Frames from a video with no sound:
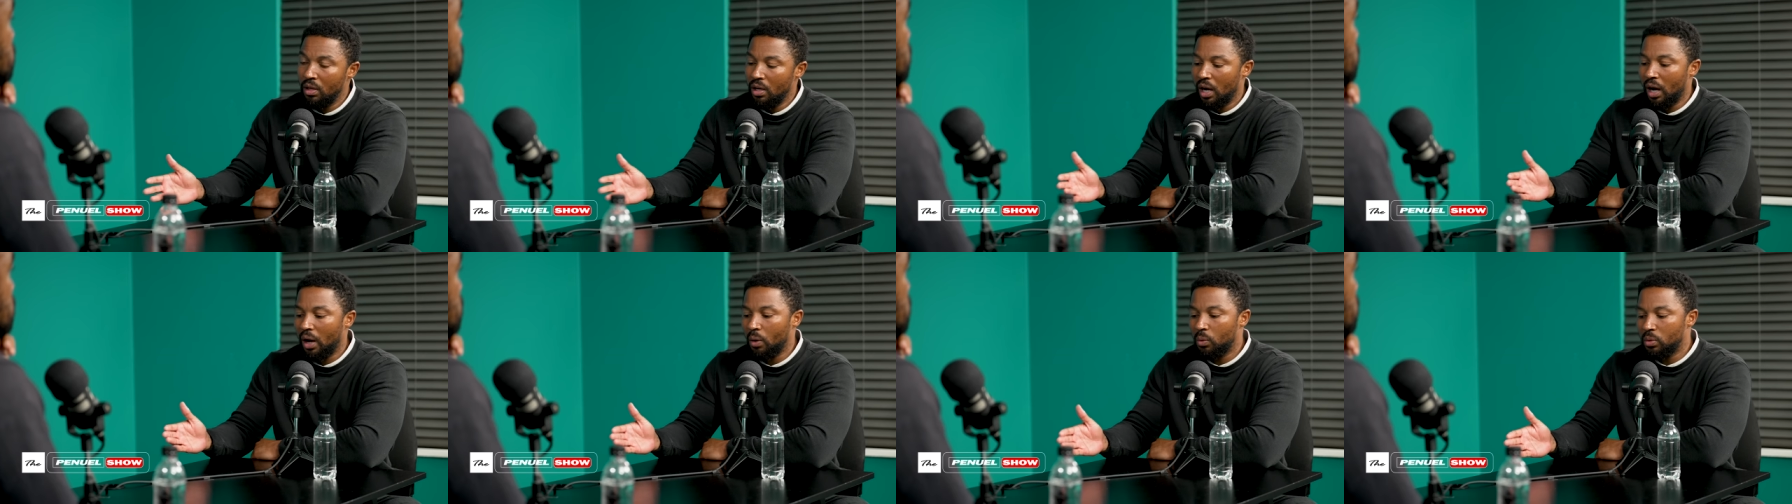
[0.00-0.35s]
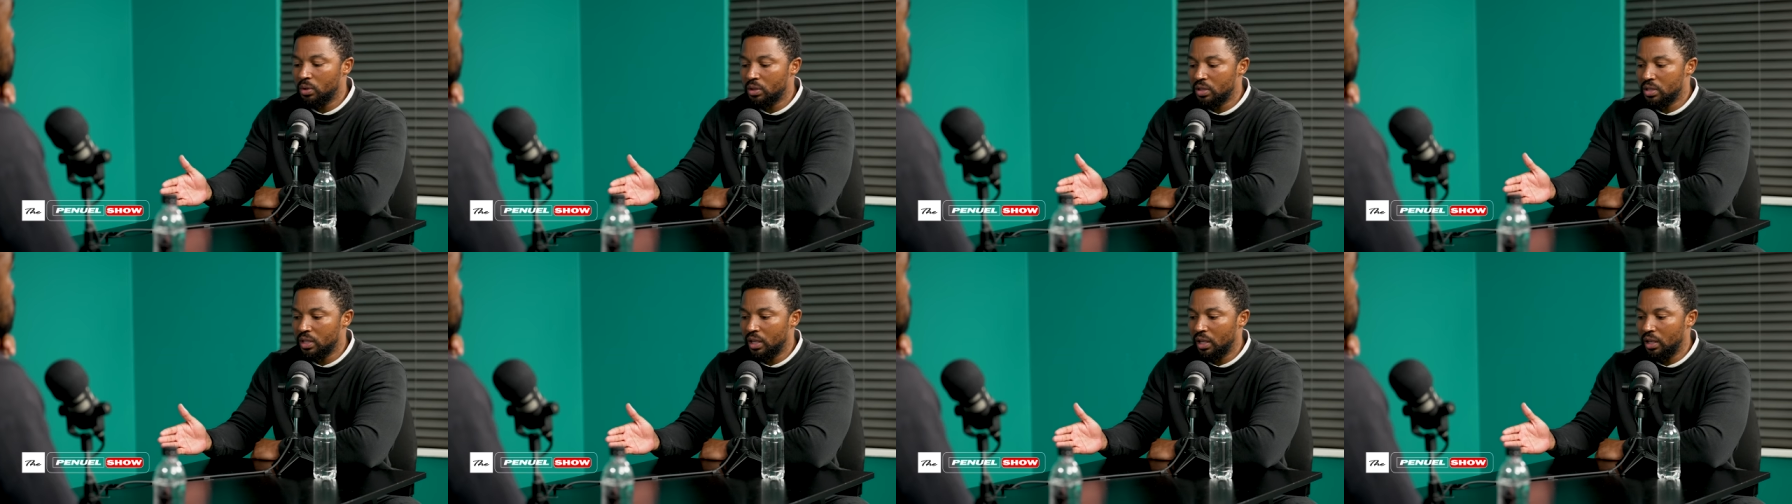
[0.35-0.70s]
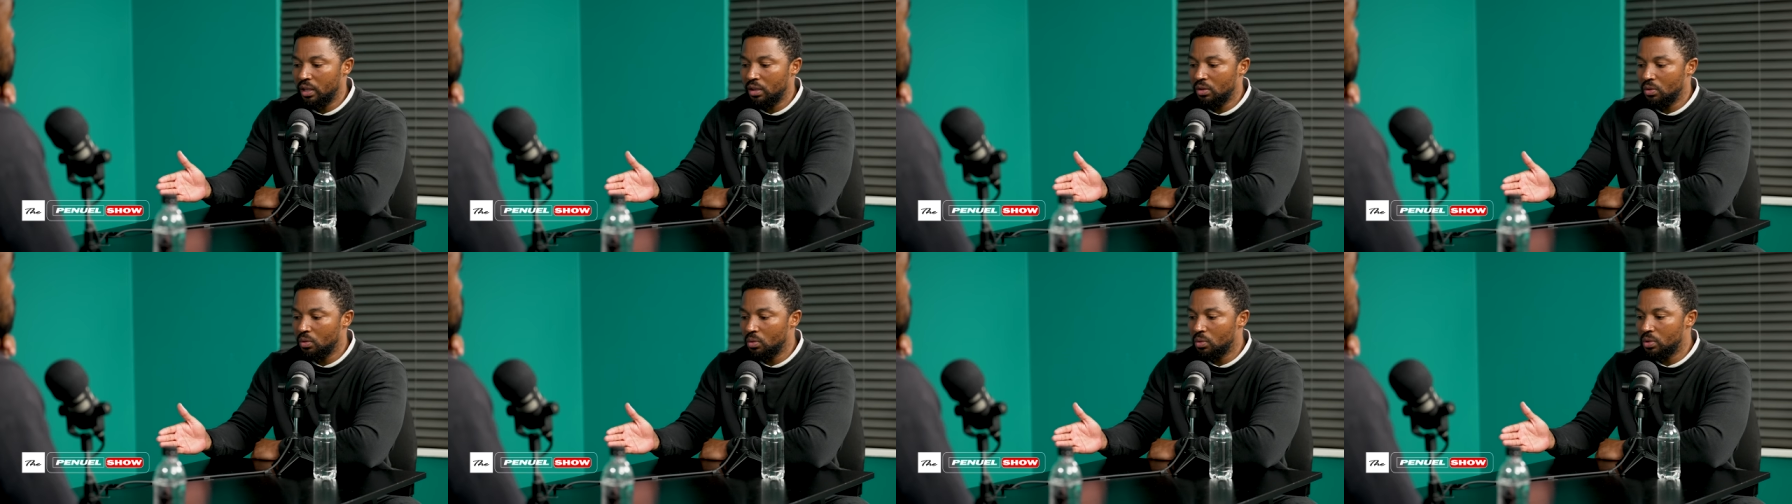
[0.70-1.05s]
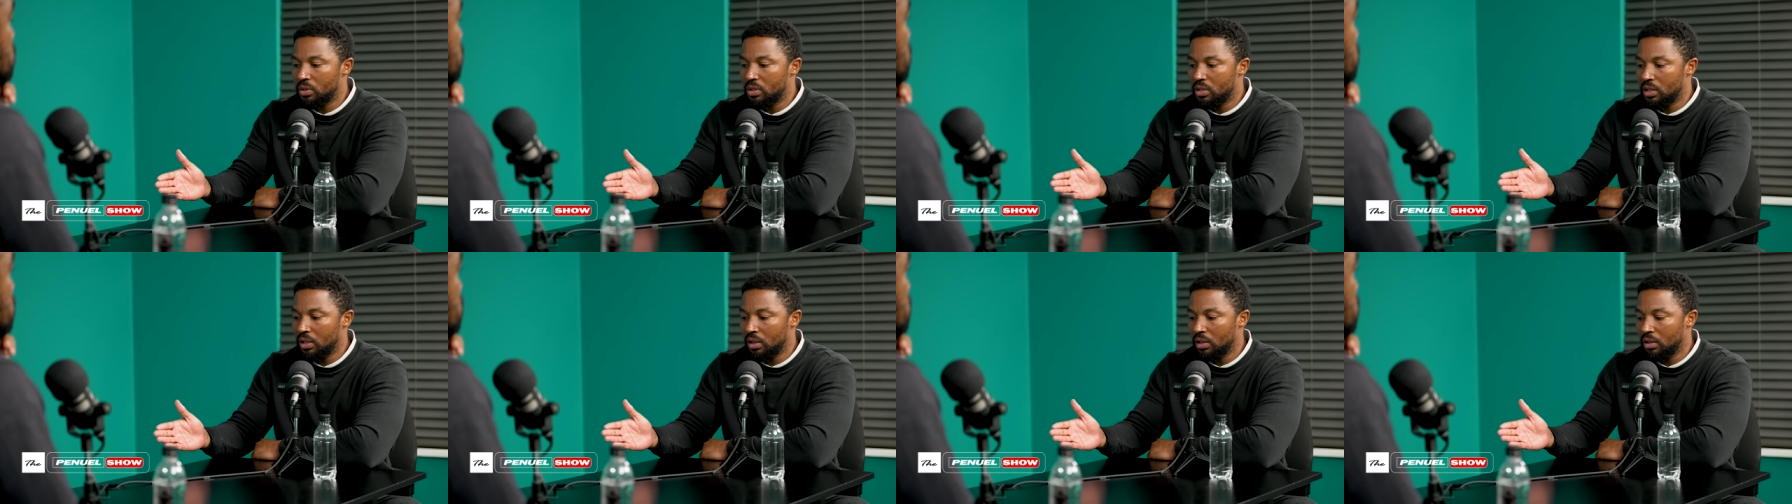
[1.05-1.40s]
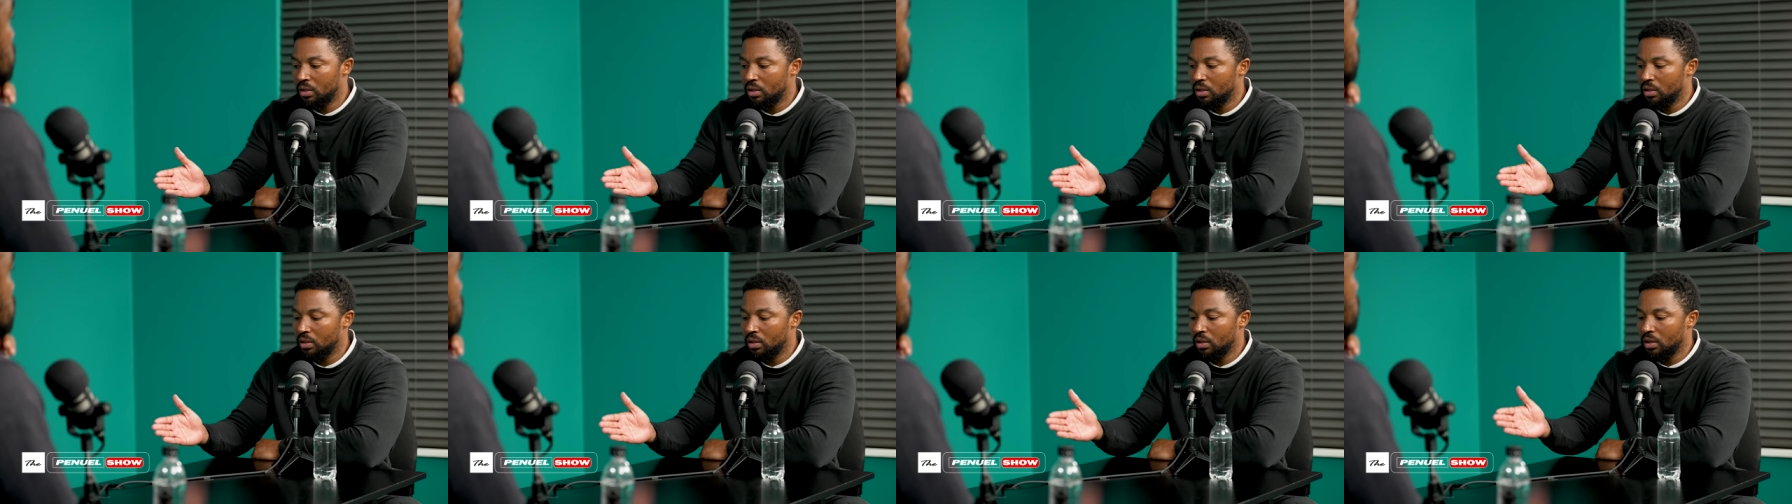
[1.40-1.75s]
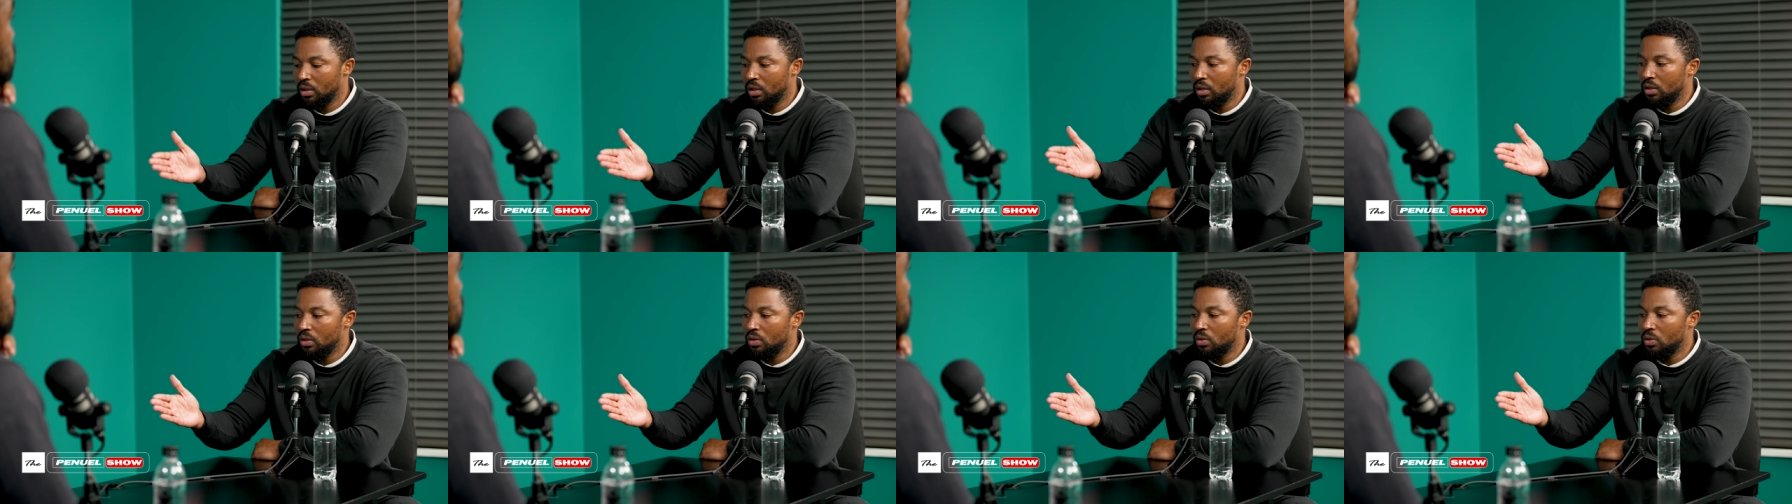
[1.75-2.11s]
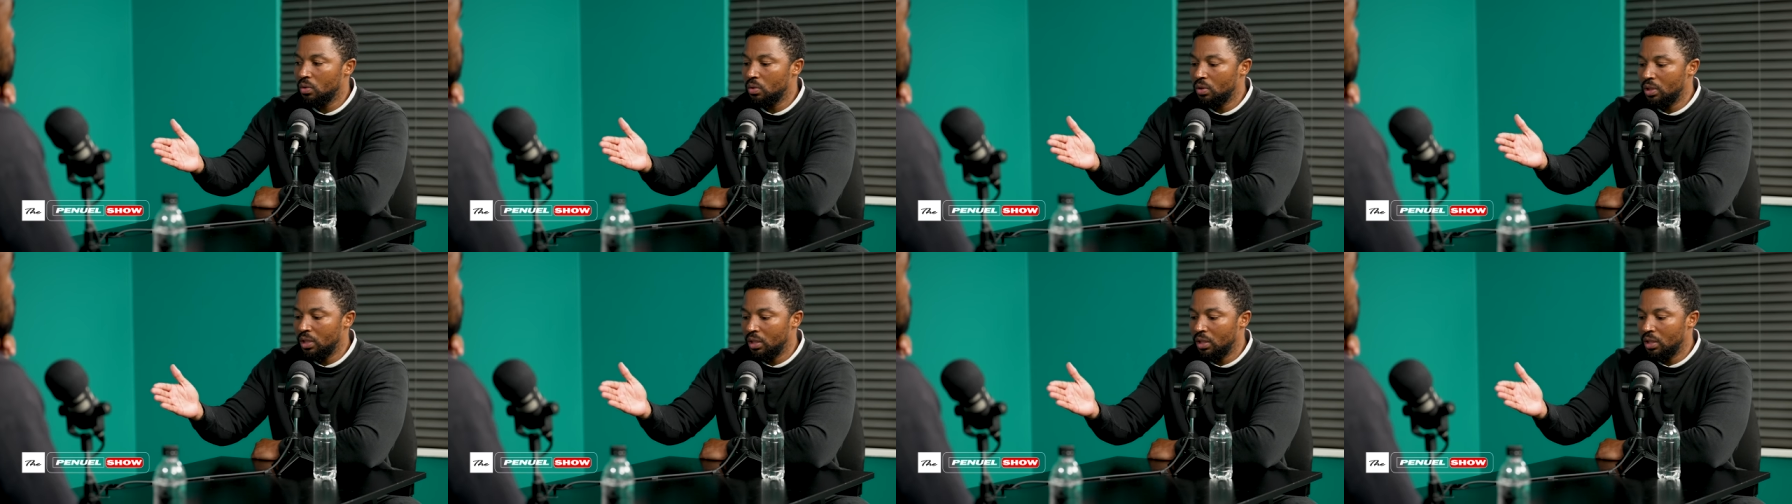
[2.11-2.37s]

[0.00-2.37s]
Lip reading: I will say, Uguti, you